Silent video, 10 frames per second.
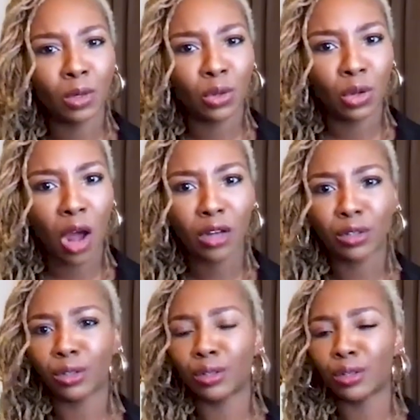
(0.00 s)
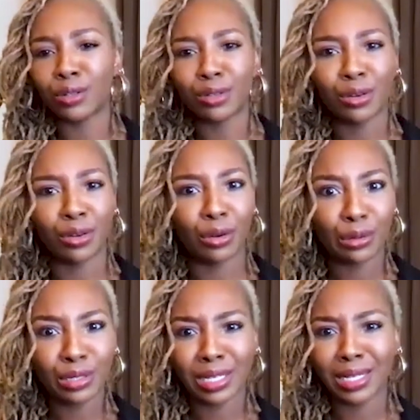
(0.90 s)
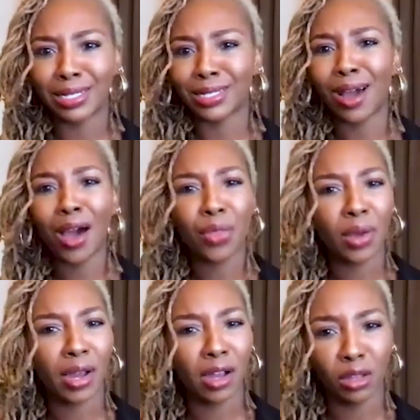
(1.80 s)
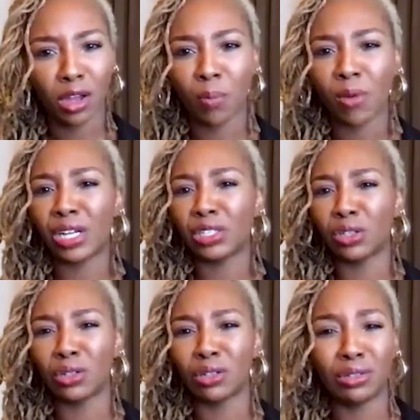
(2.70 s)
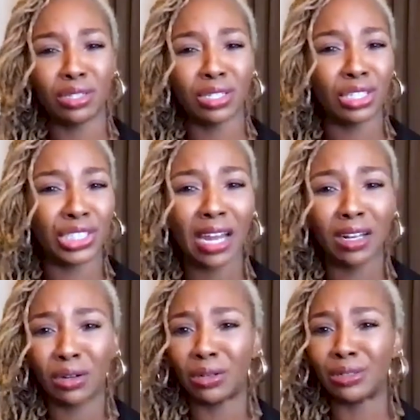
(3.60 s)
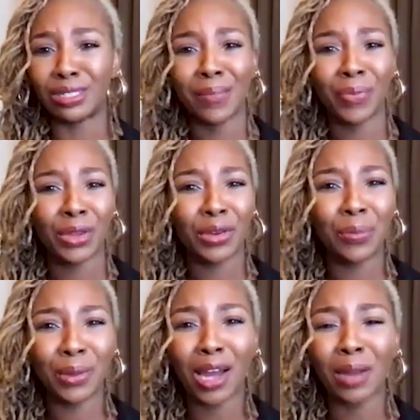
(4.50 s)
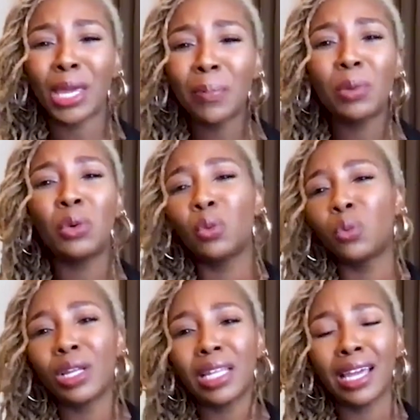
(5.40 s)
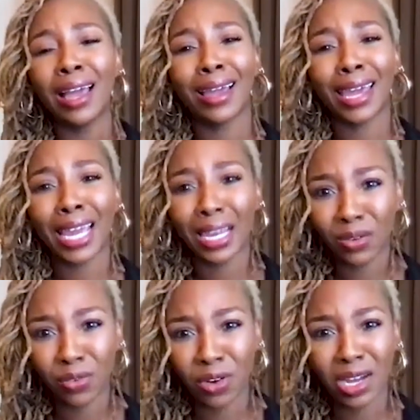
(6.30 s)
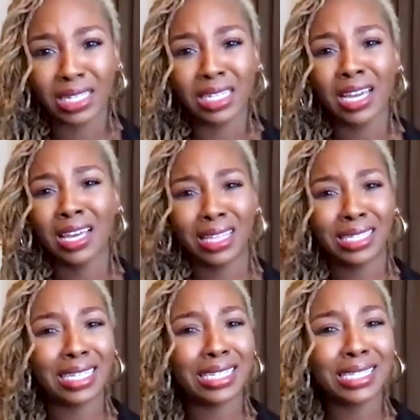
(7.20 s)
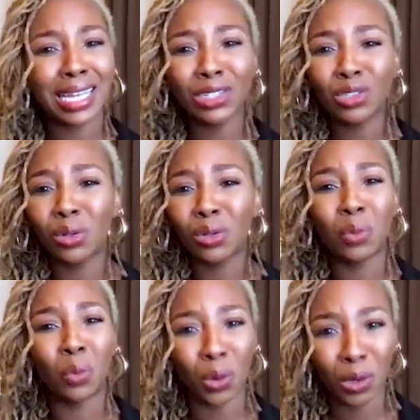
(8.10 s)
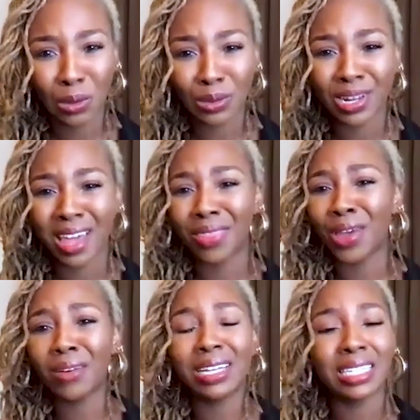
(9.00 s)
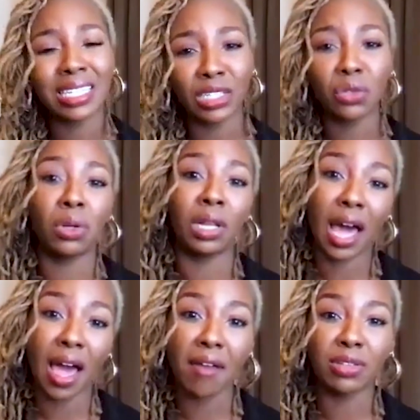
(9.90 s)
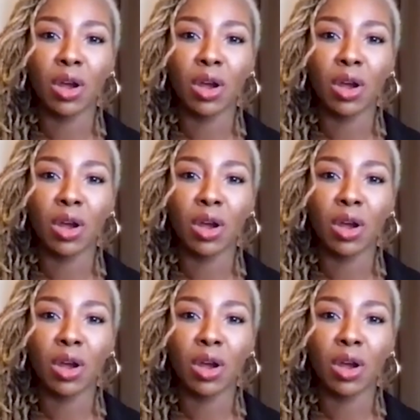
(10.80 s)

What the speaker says: doctors, nurses, other healthcare professionals, janitors, you know, beyond people who really care for us, these essential workers and their essential lives